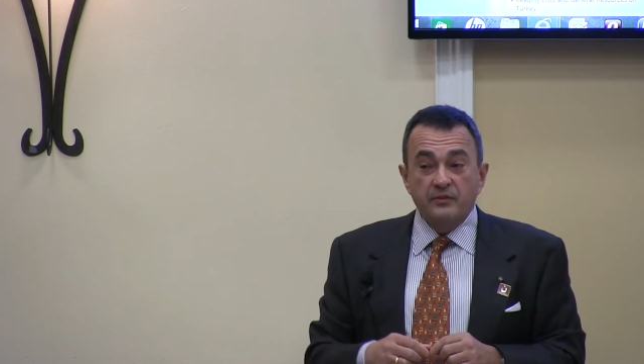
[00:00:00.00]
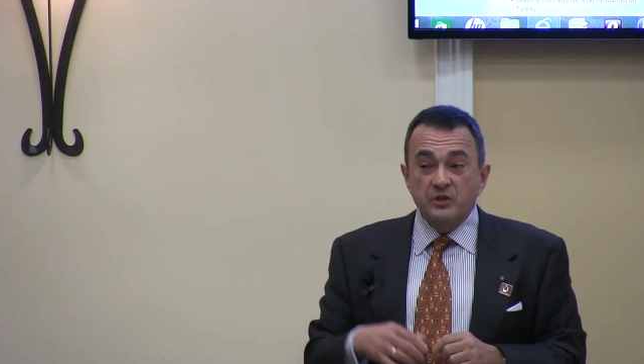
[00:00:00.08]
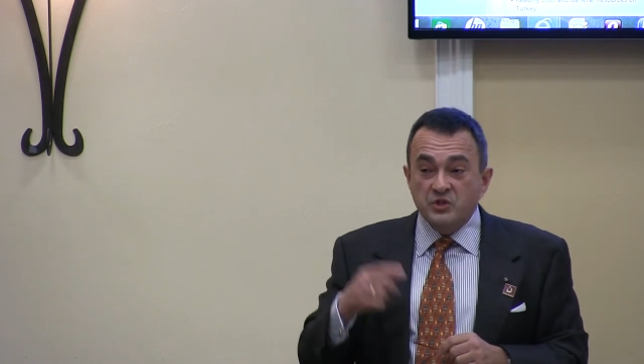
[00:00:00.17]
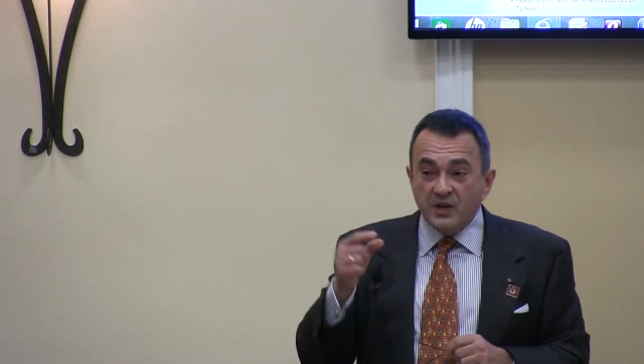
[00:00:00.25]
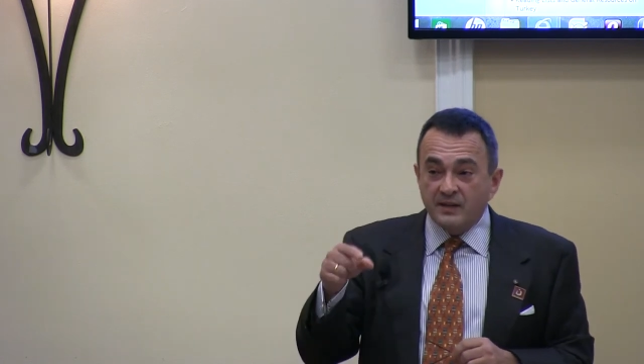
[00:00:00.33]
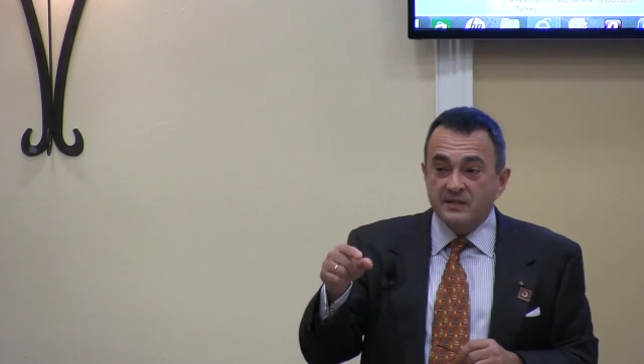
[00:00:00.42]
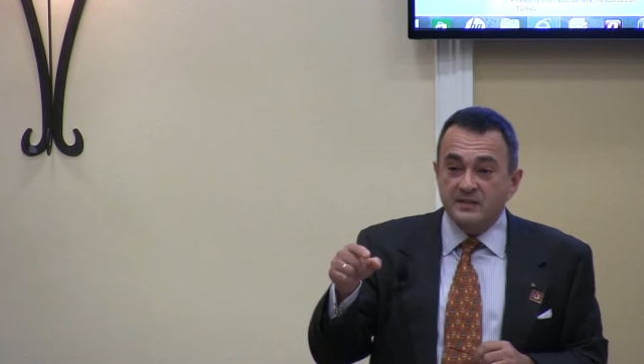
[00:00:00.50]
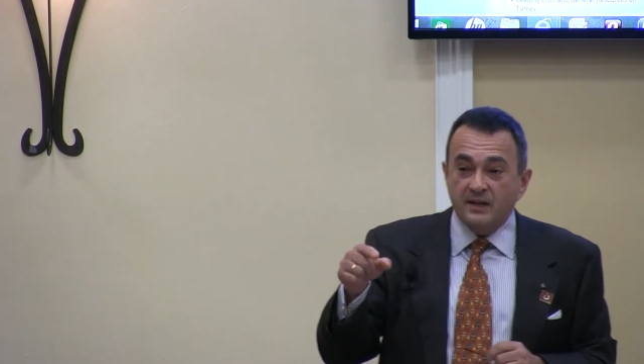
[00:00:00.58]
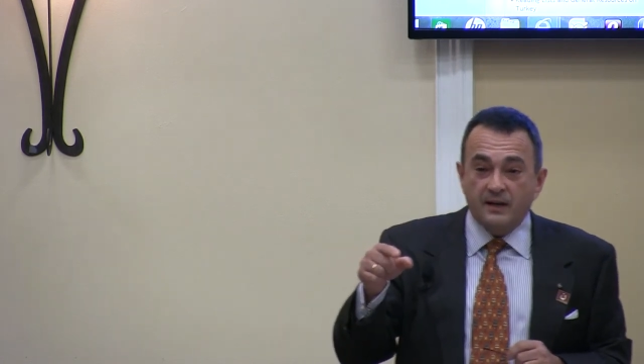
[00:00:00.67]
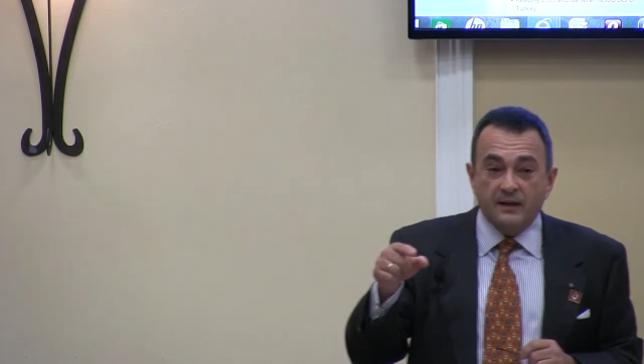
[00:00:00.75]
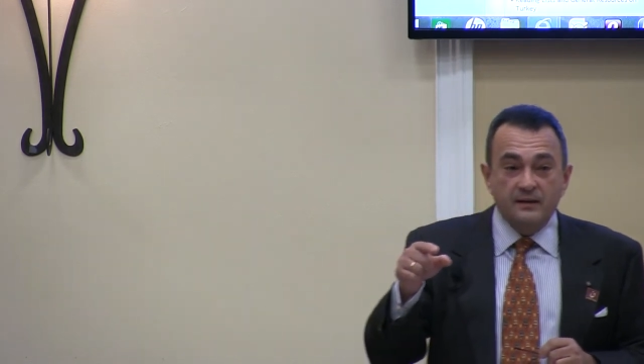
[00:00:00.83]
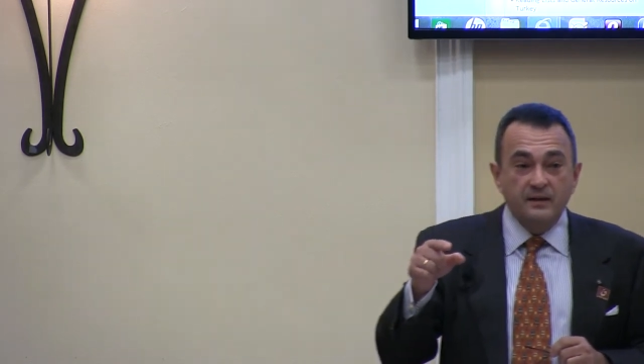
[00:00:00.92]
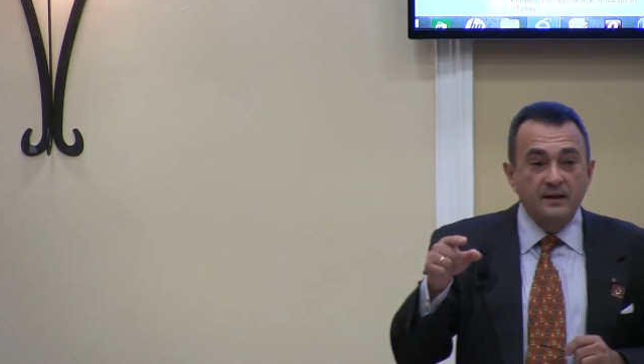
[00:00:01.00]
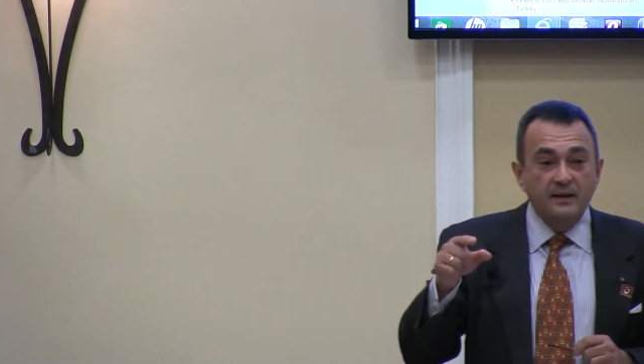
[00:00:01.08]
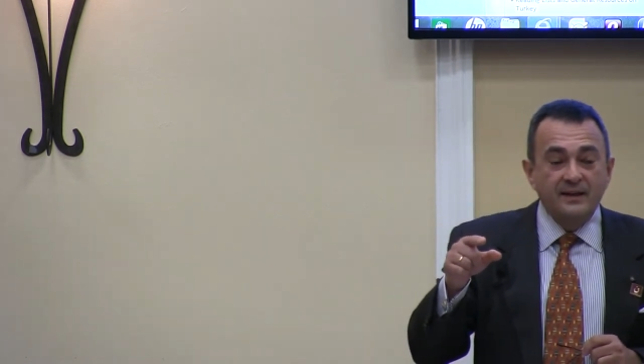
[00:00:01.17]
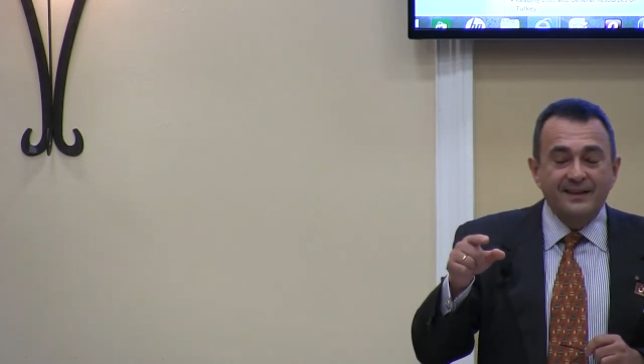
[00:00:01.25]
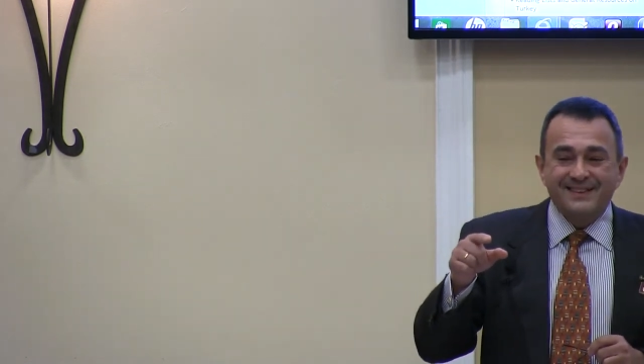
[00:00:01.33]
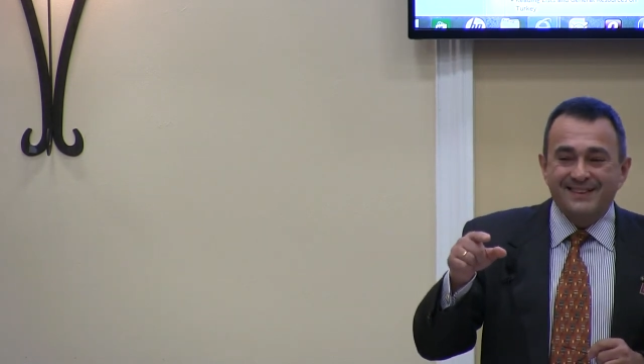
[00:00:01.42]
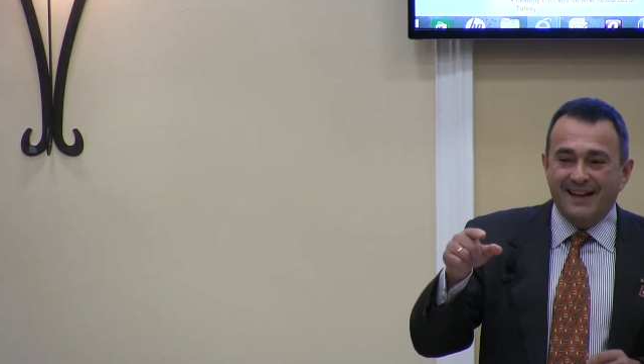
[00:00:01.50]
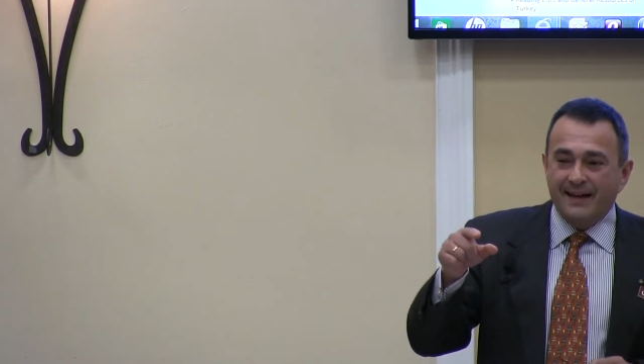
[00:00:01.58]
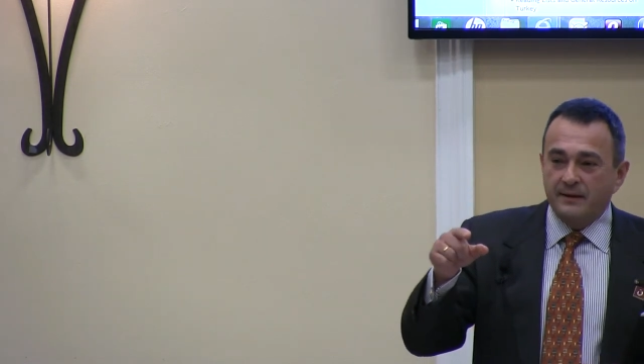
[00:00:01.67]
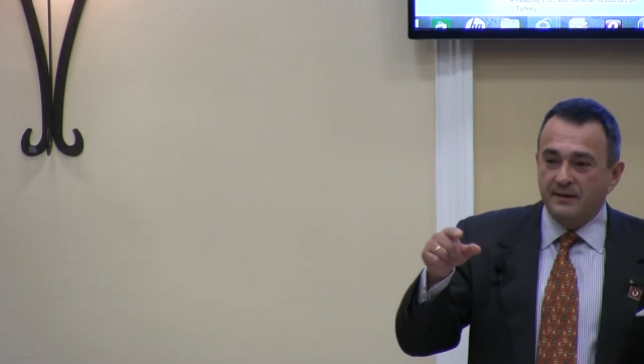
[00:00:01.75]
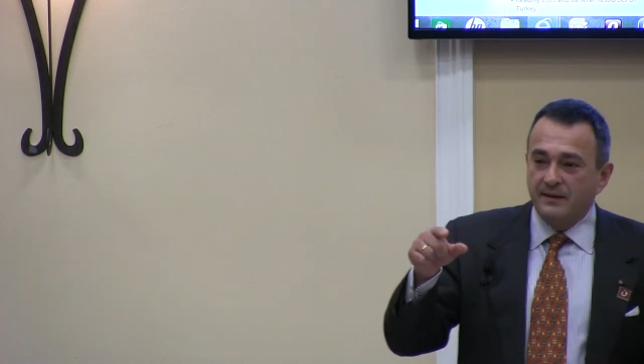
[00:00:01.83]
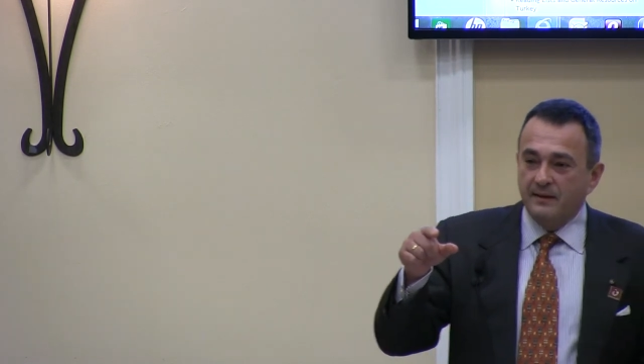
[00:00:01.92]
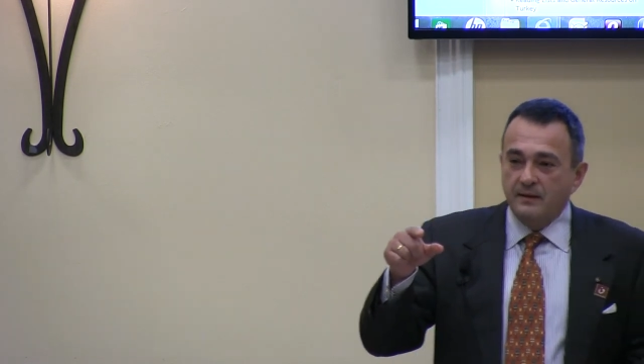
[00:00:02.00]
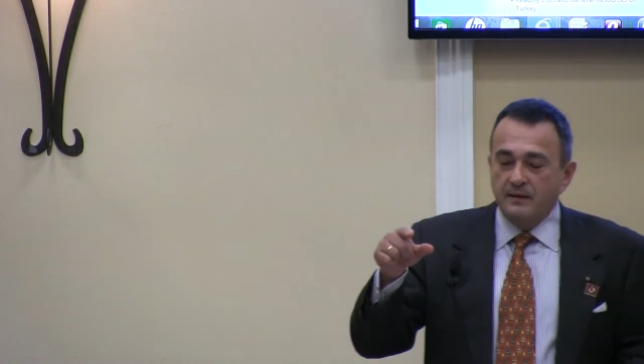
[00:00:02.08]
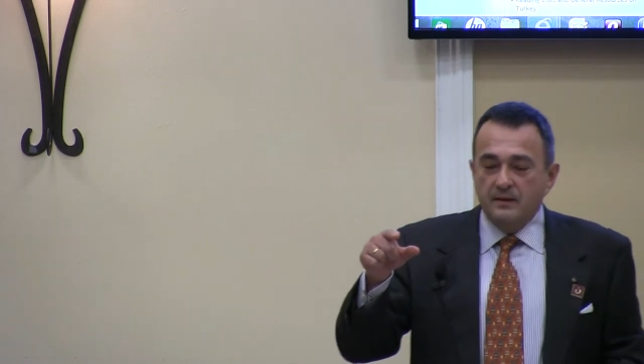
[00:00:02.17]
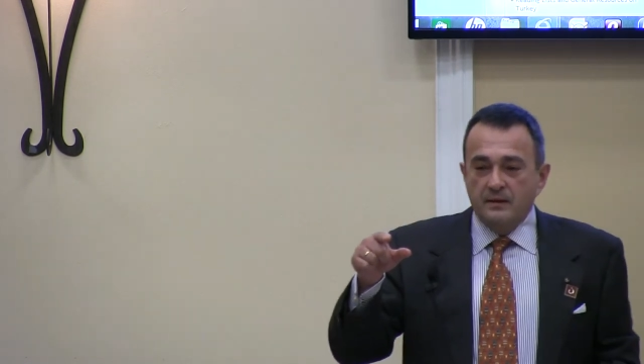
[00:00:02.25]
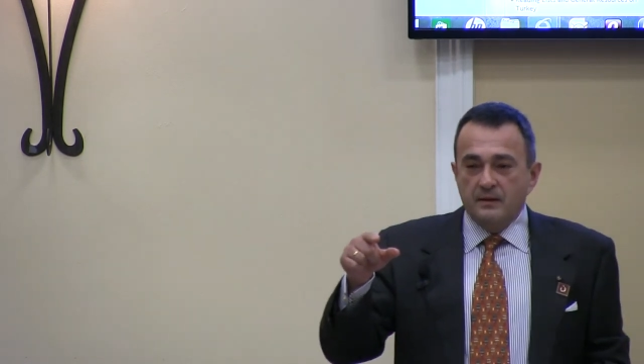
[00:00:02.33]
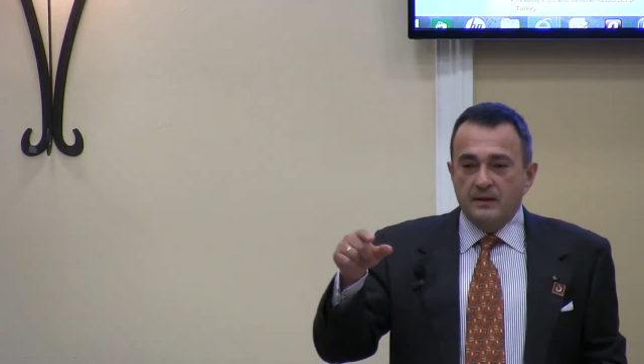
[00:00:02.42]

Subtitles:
the genocide that